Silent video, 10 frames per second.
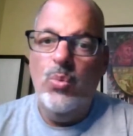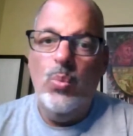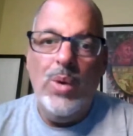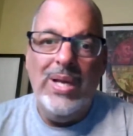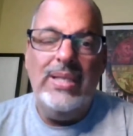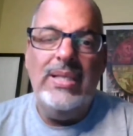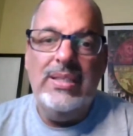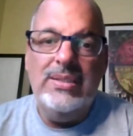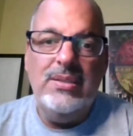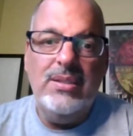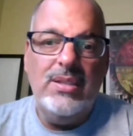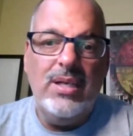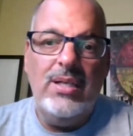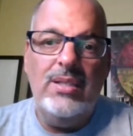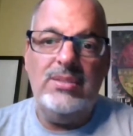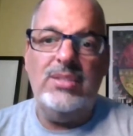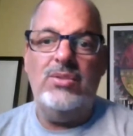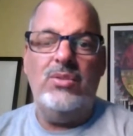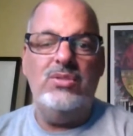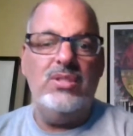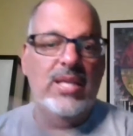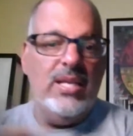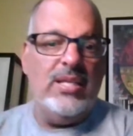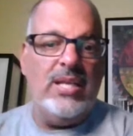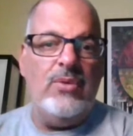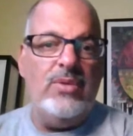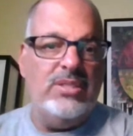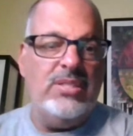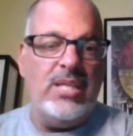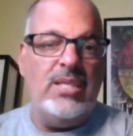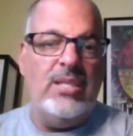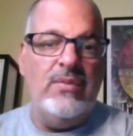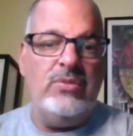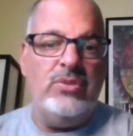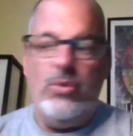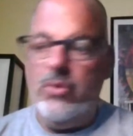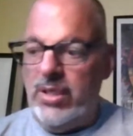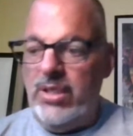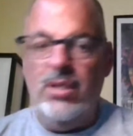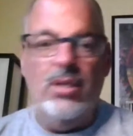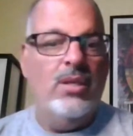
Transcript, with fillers: what is the cause i told you that account executive story